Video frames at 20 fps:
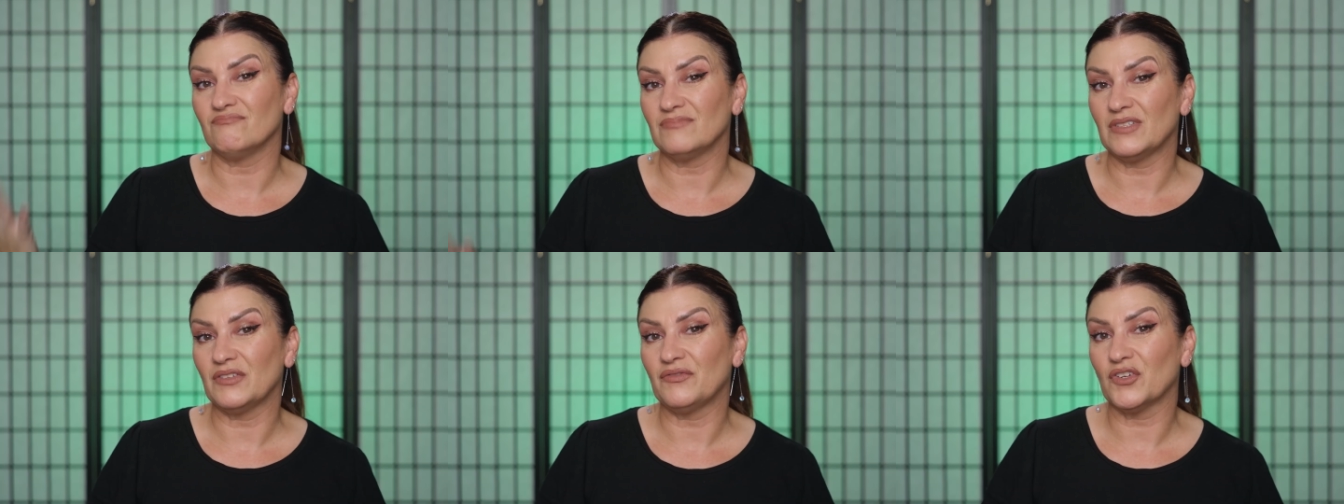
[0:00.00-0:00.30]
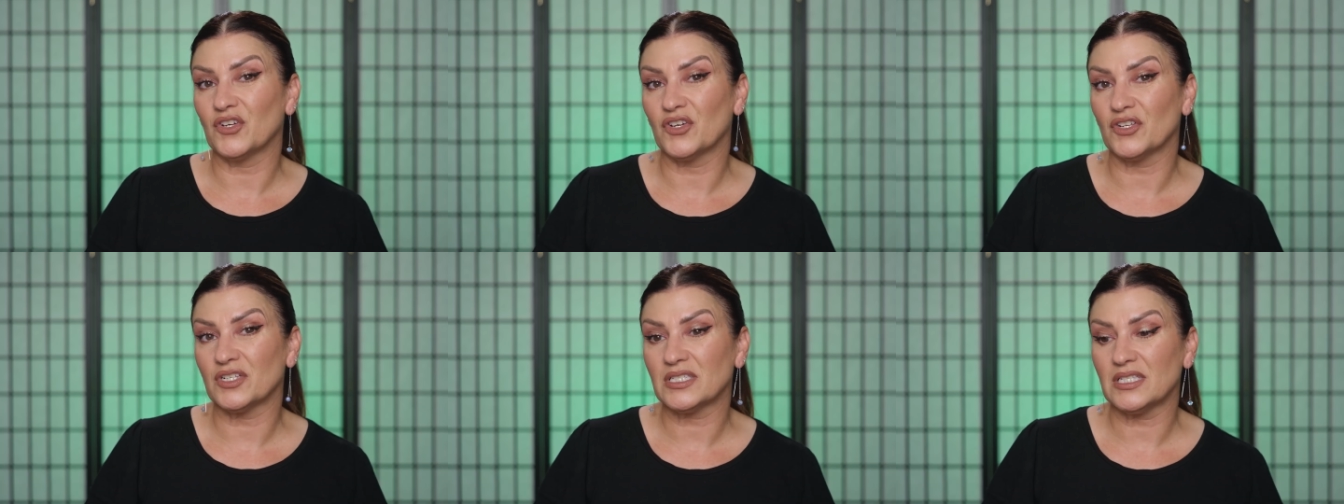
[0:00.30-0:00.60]
if
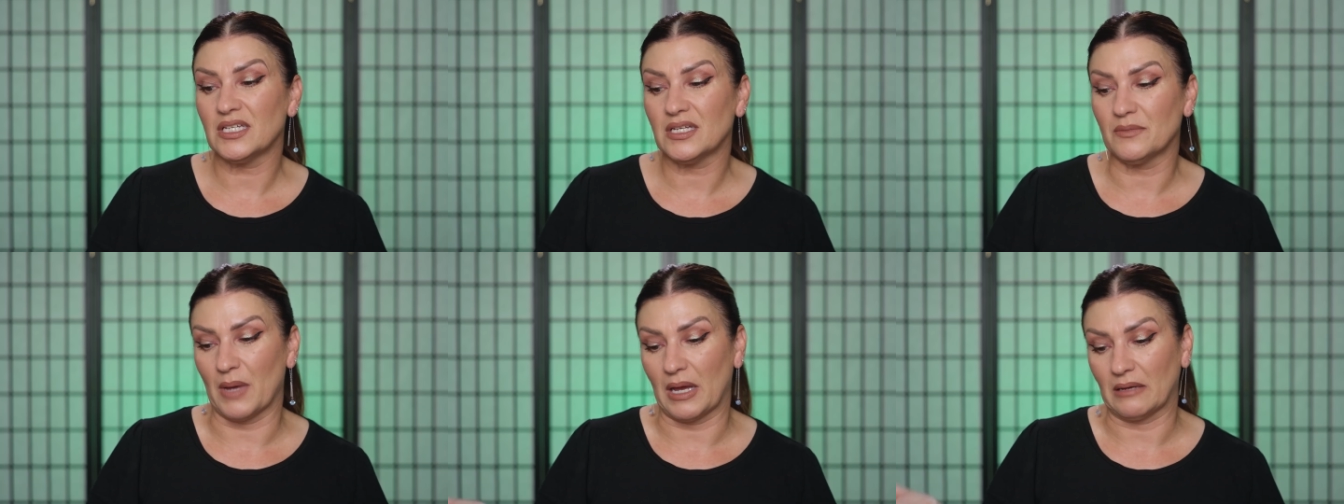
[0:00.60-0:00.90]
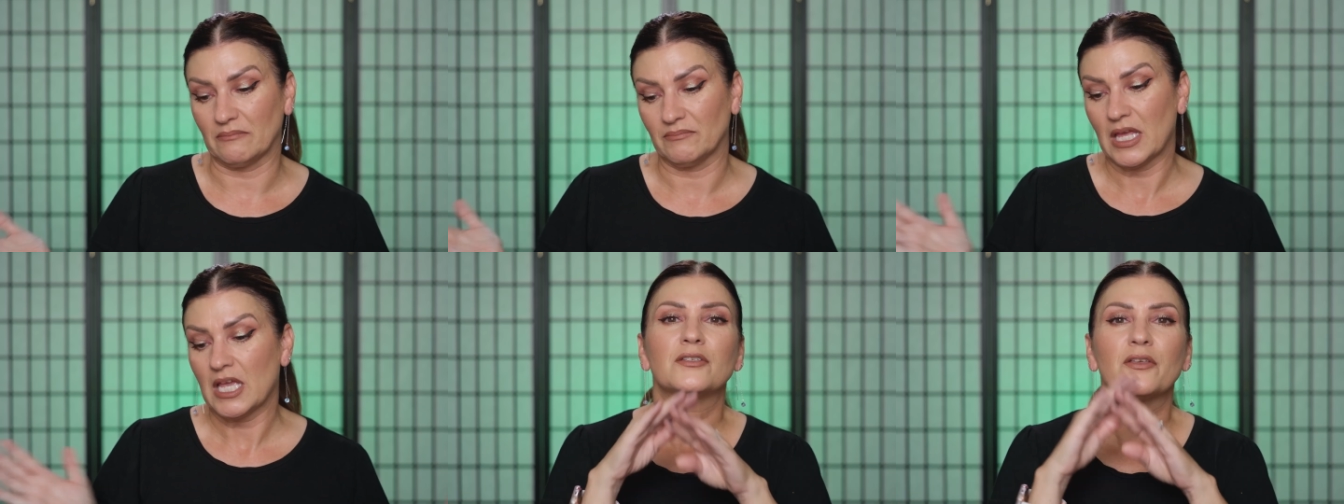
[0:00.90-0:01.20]
you go to Sigma.
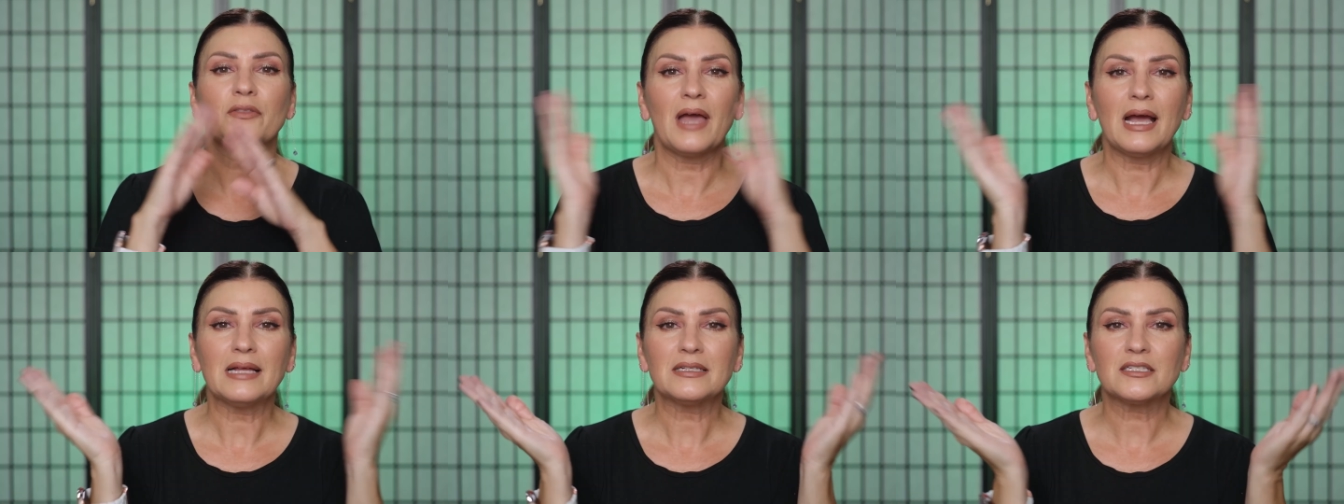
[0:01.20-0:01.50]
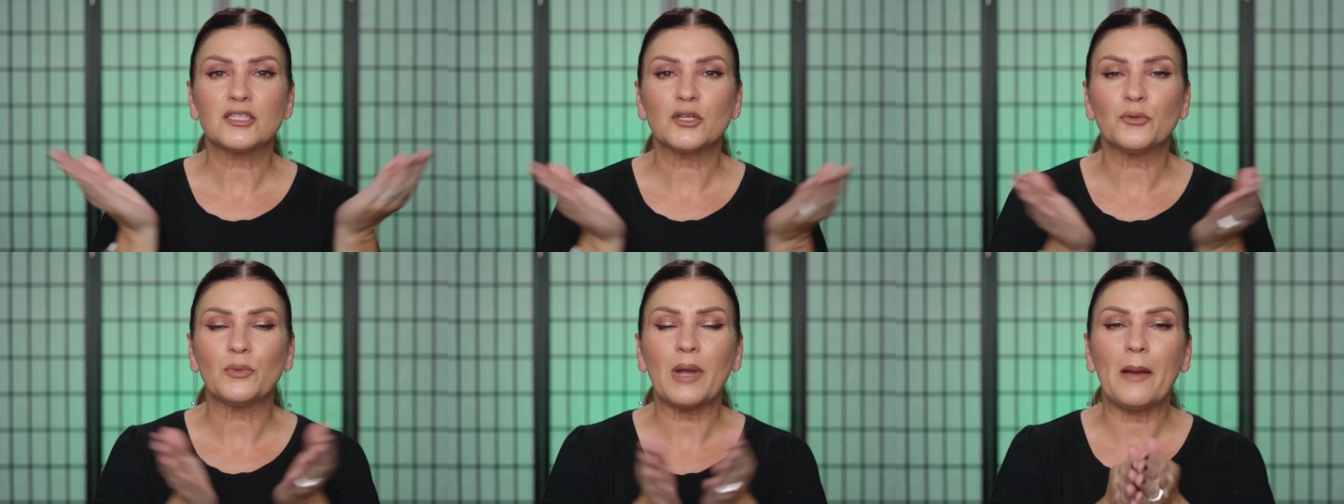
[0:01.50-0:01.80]
So
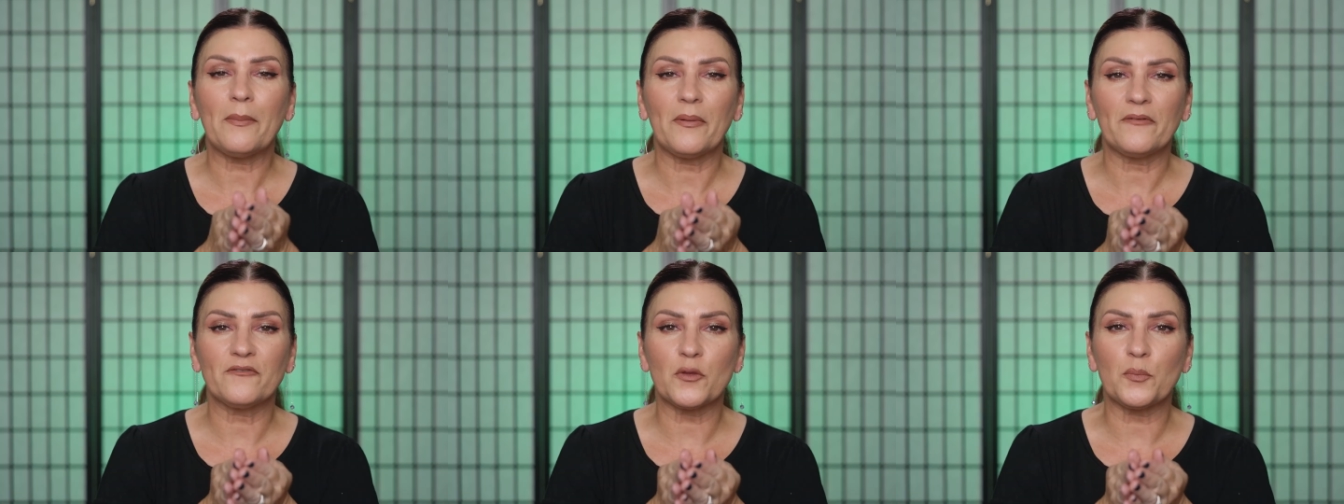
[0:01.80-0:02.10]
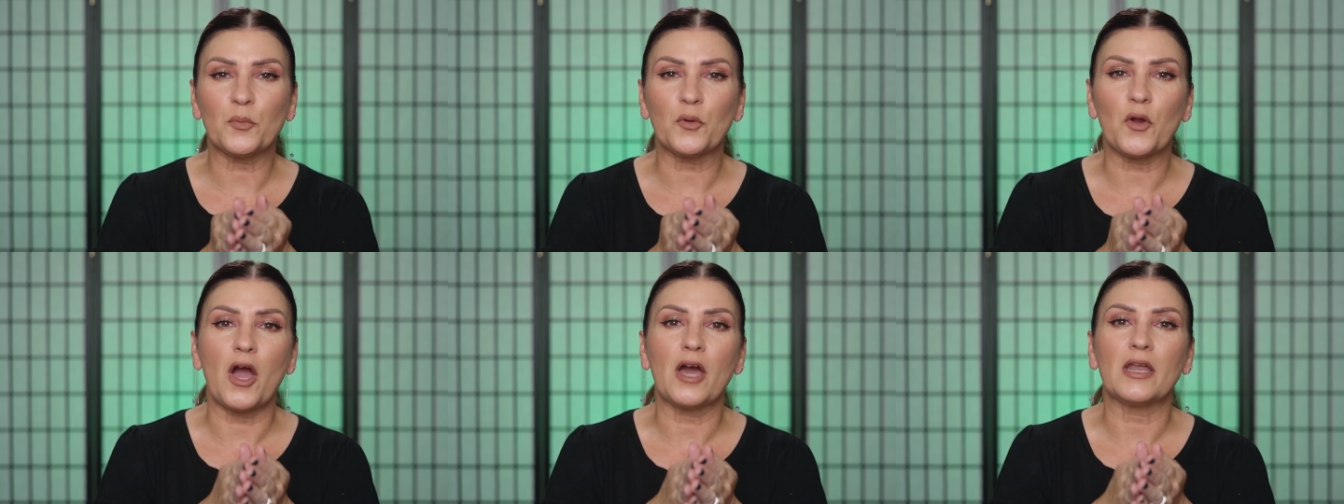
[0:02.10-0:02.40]
that's the wrap of
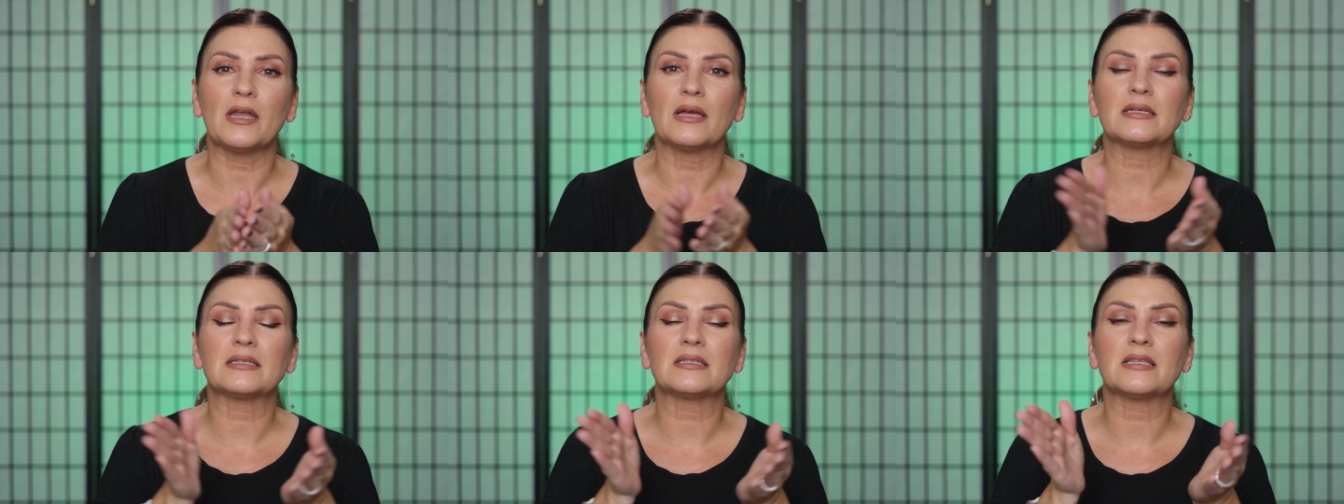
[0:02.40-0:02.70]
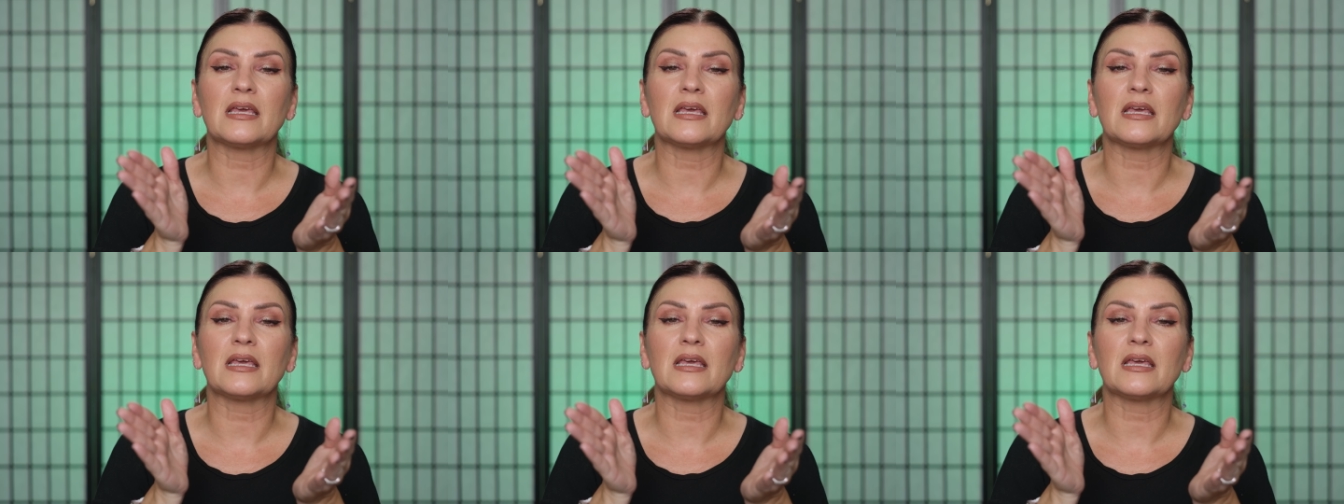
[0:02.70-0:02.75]
the products.